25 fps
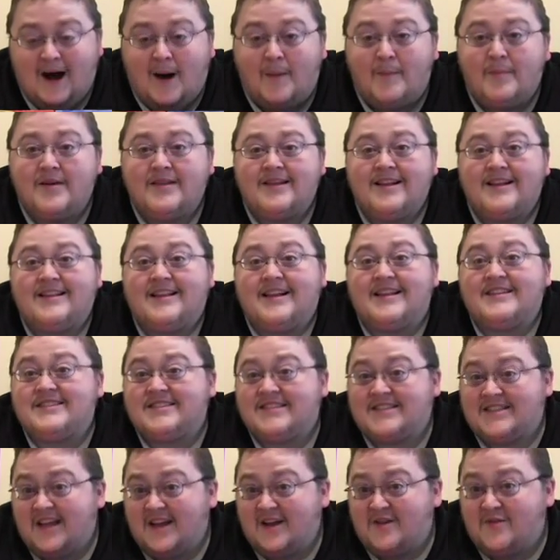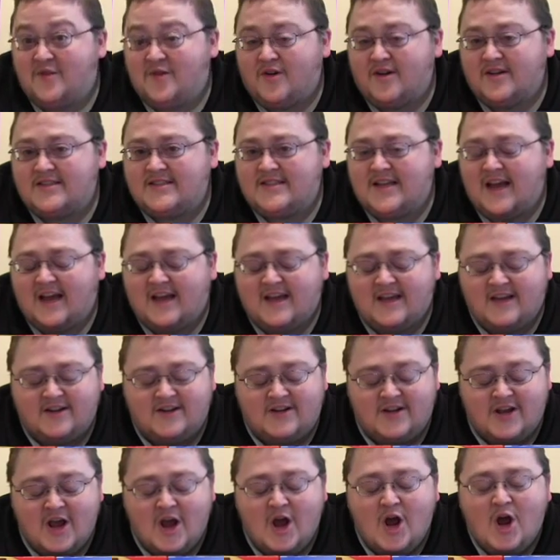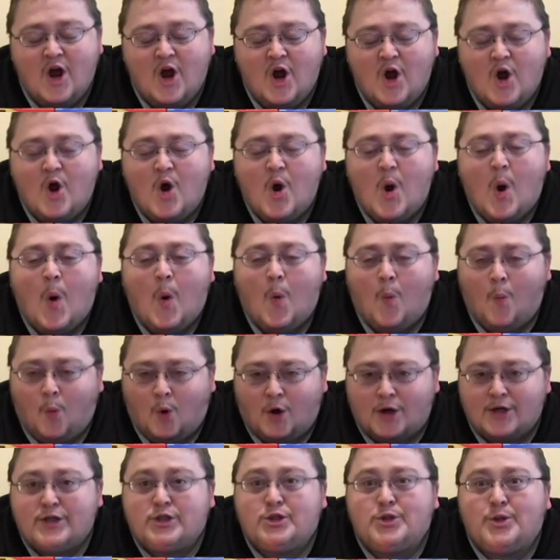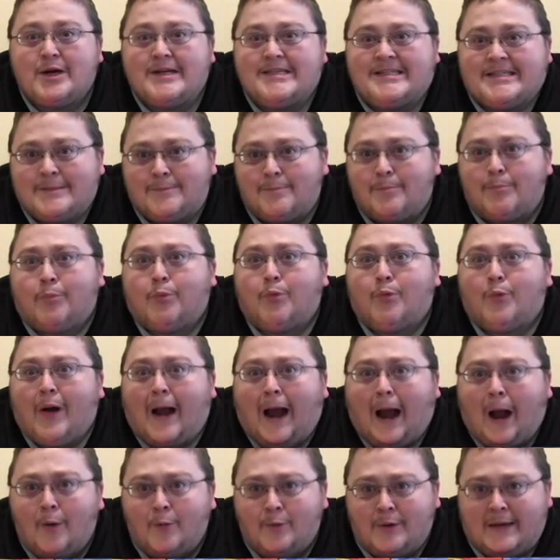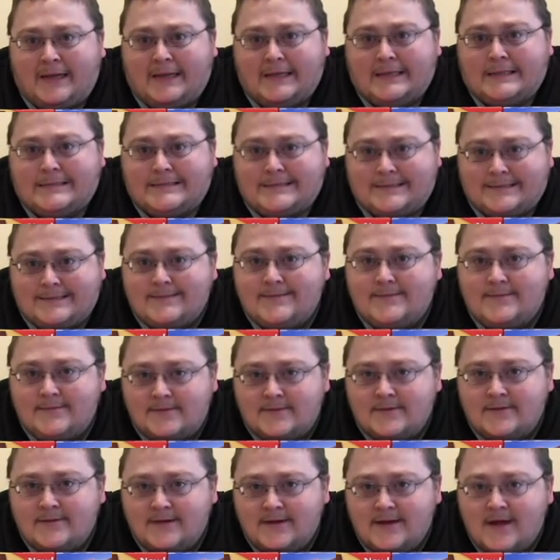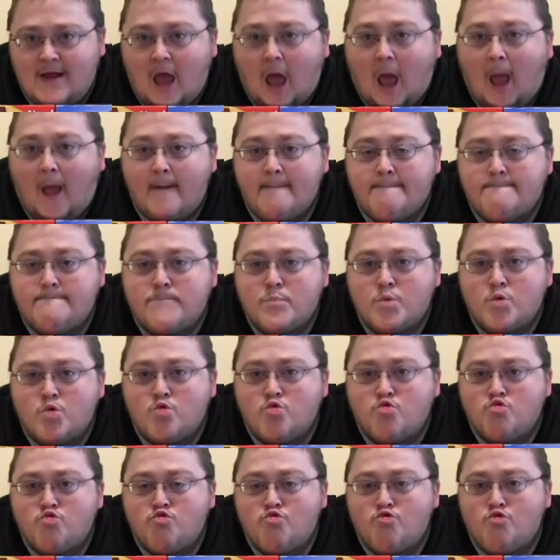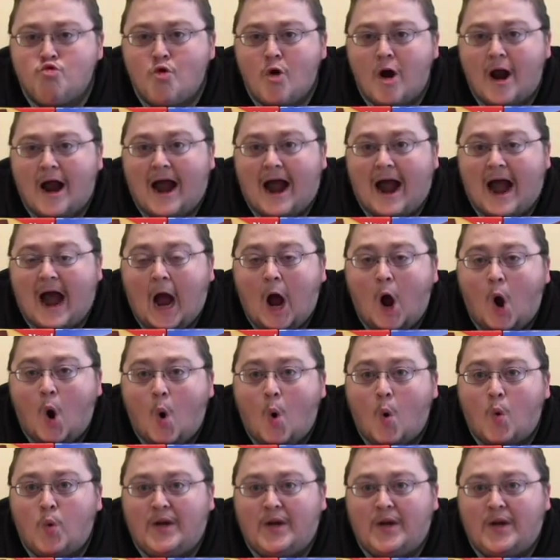I'm going to let that sink for a second. We're going to try some brownies. Love